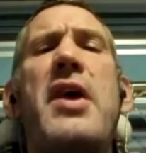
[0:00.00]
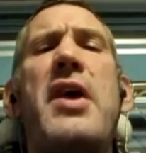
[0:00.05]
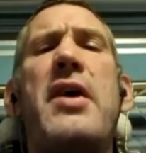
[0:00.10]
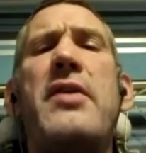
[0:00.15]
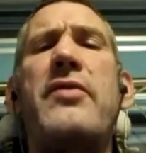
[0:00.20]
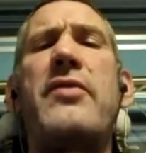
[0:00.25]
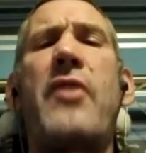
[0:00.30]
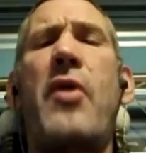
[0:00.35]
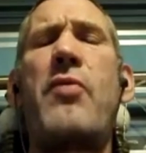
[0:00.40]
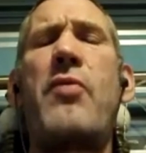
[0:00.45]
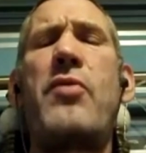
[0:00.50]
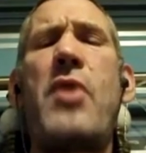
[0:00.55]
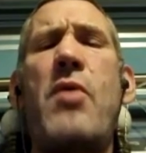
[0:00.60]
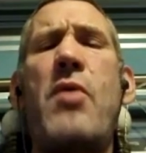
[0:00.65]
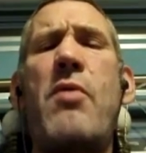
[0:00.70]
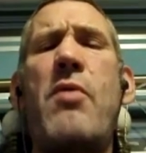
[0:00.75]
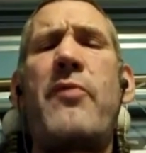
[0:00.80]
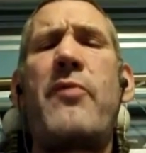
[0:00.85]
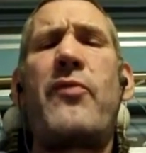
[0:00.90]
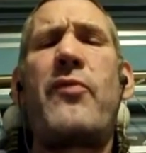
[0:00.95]

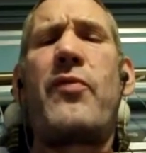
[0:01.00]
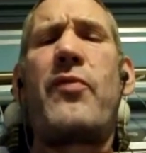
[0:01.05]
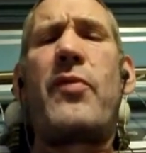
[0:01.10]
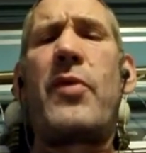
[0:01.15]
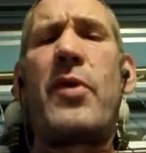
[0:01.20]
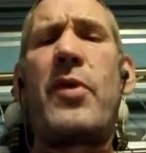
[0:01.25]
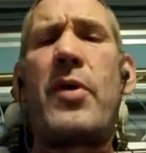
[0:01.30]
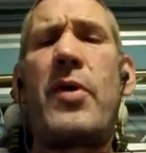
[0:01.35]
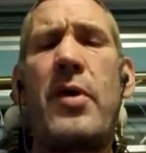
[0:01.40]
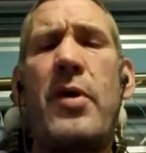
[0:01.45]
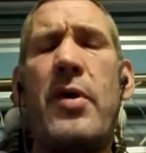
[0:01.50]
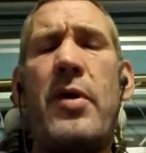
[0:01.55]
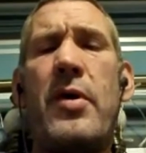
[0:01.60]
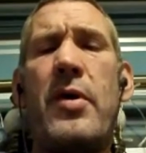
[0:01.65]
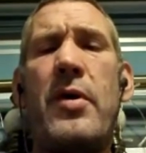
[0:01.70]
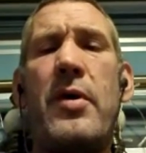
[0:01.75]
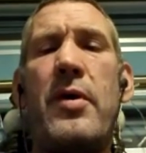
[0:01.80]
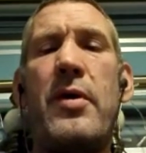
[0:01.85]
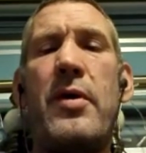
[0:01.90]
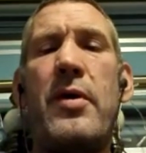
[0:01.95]
But you and
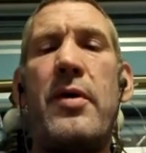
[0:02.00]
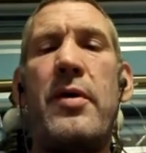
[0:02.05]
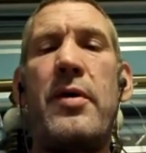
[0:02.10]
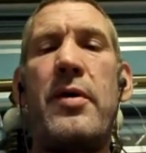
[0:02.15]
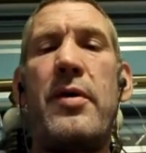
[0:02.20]
Peerless.